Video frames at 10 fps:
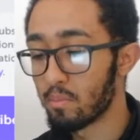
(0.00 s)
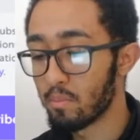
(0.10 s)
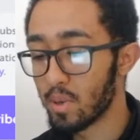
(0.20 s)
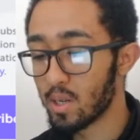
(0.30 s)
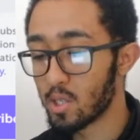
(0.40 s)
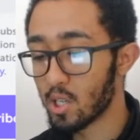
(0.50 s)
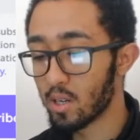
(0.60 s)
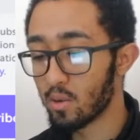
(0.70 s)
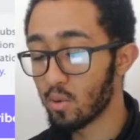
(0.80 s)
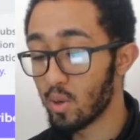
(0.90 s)
per share
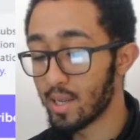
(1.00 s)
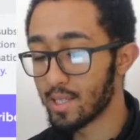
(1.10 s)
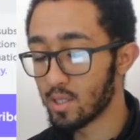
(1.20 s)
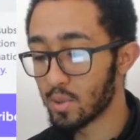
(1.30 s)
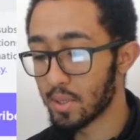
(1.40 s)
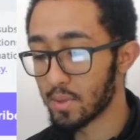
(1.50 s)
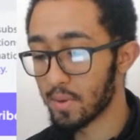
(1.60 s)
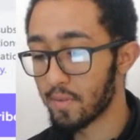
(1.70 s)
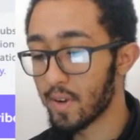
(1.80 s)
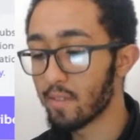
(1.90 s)
or less in
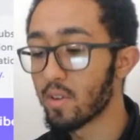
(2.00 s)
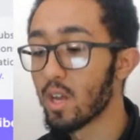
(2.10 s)
2025.